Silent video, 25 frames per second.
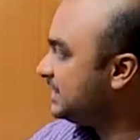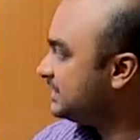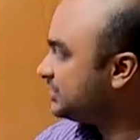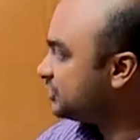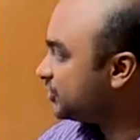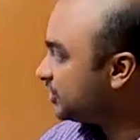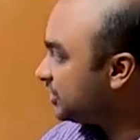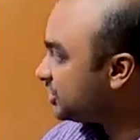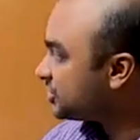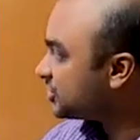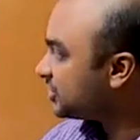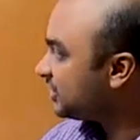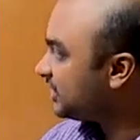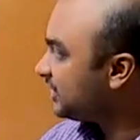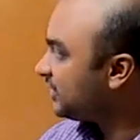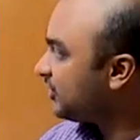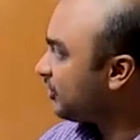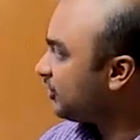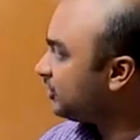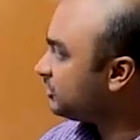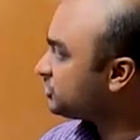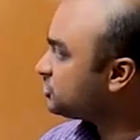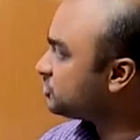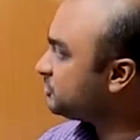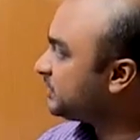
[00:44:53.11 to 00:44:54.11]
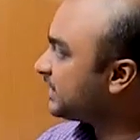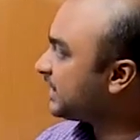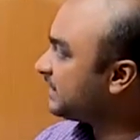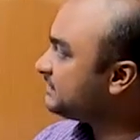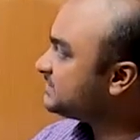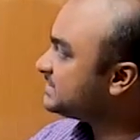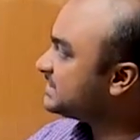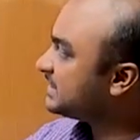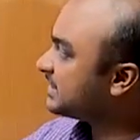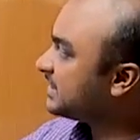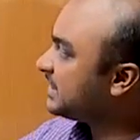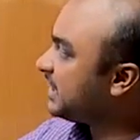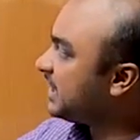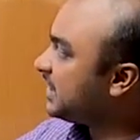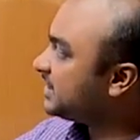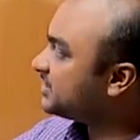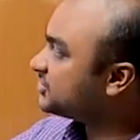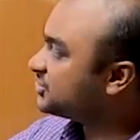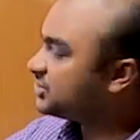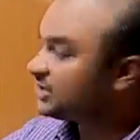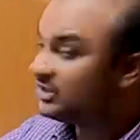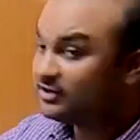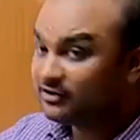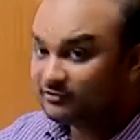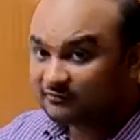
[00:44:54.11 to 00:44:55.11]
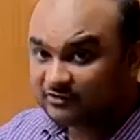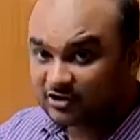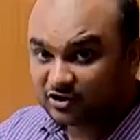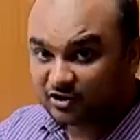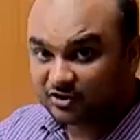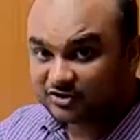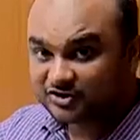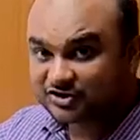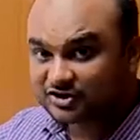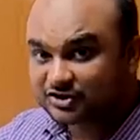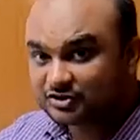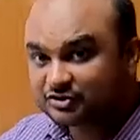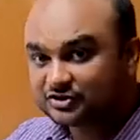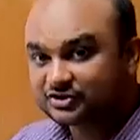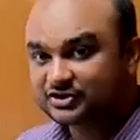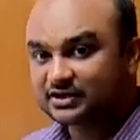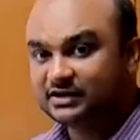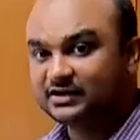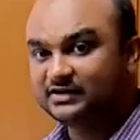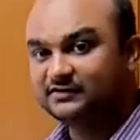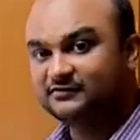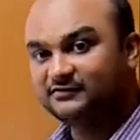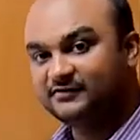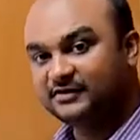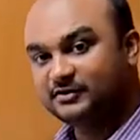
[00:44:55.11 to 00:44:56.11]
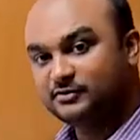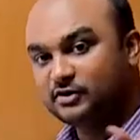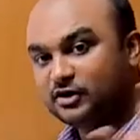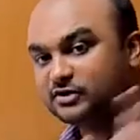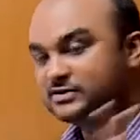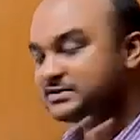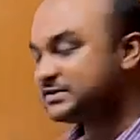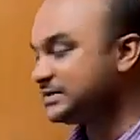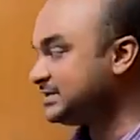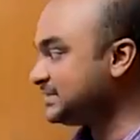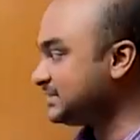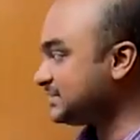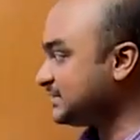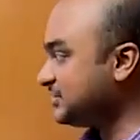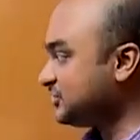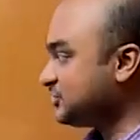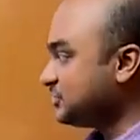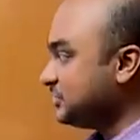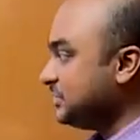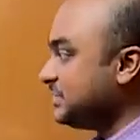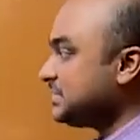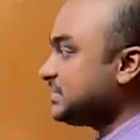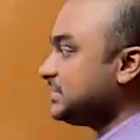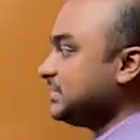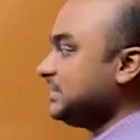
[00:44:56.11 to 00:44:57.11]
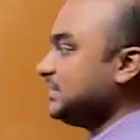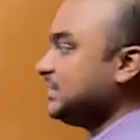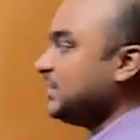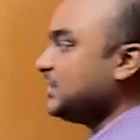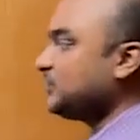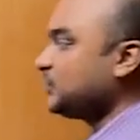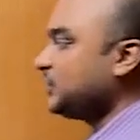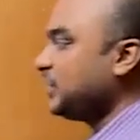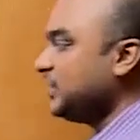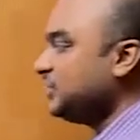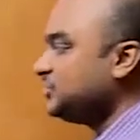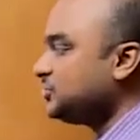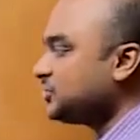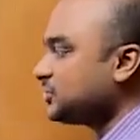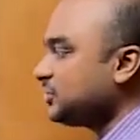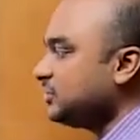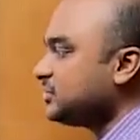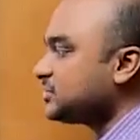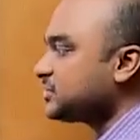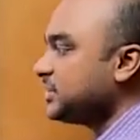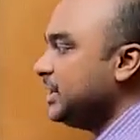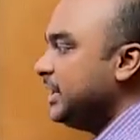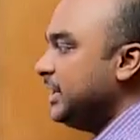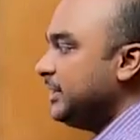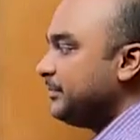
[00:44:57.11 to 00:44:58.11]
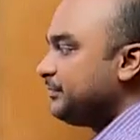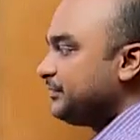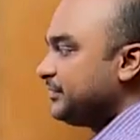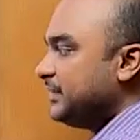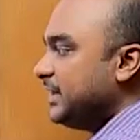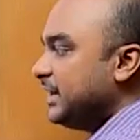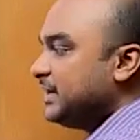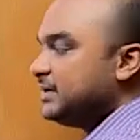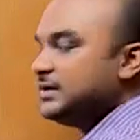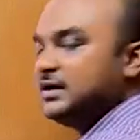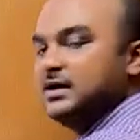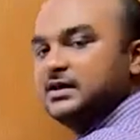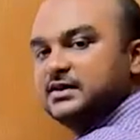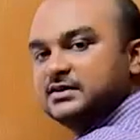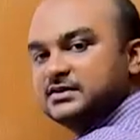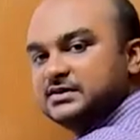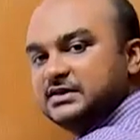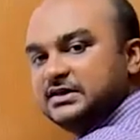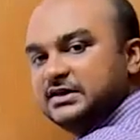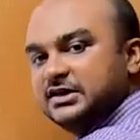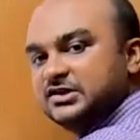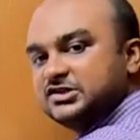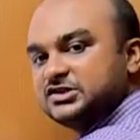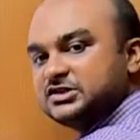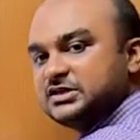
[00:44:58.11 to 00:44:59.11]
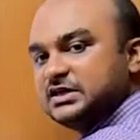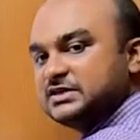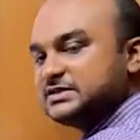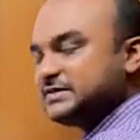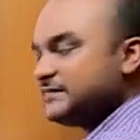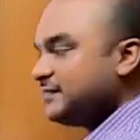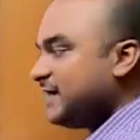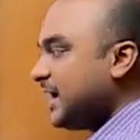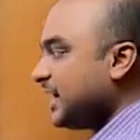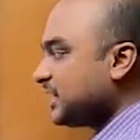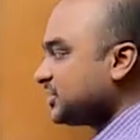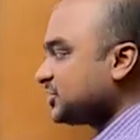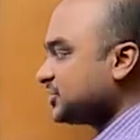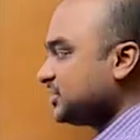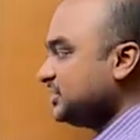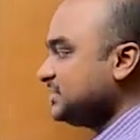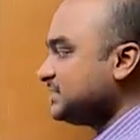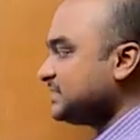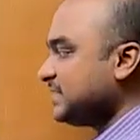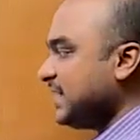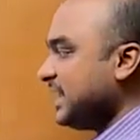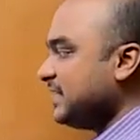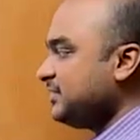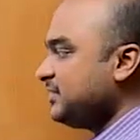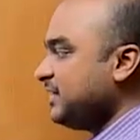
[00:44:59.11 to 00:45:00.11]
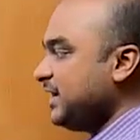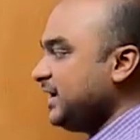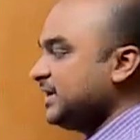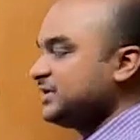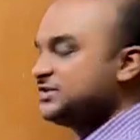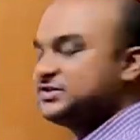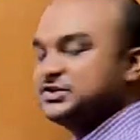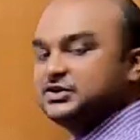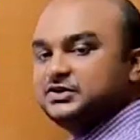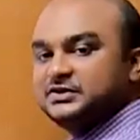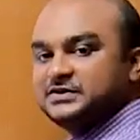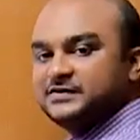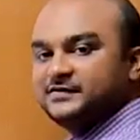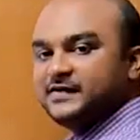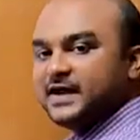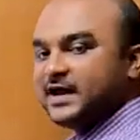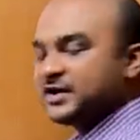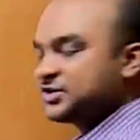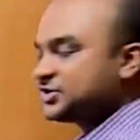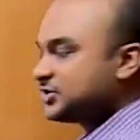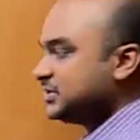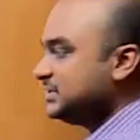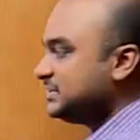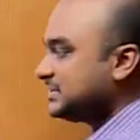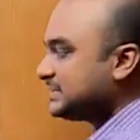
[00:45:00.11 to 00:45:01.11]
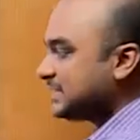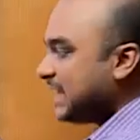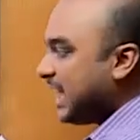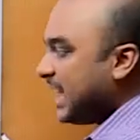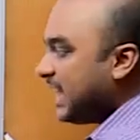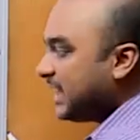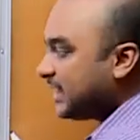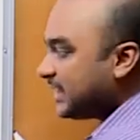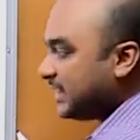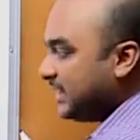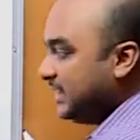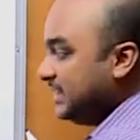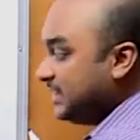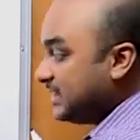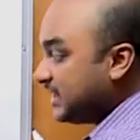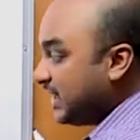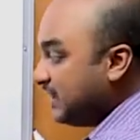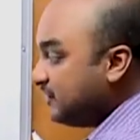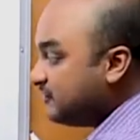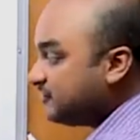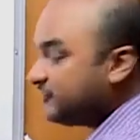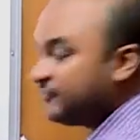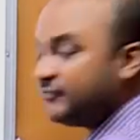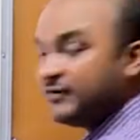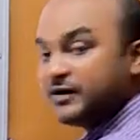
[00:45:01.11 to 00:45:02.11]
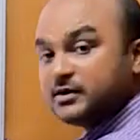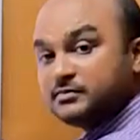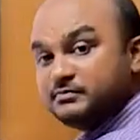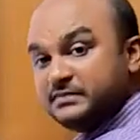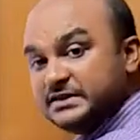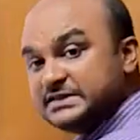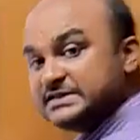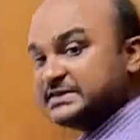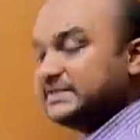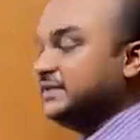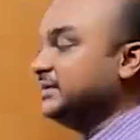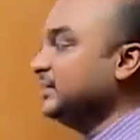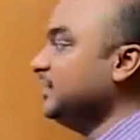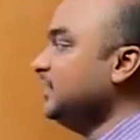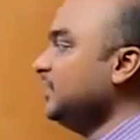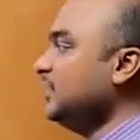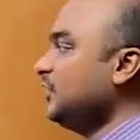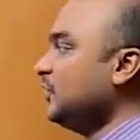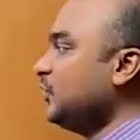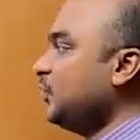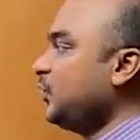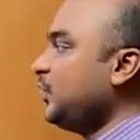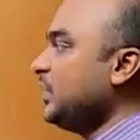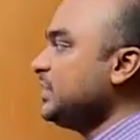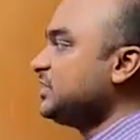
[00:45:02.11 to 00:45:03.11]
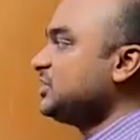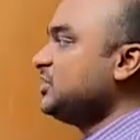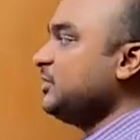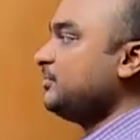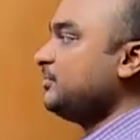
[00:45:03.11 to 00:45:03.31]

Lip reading: Judiciary also becomes the guardian of the Constitution, because it is the judiciary that would ensure that the legislative actions and the executive actions are in conformity with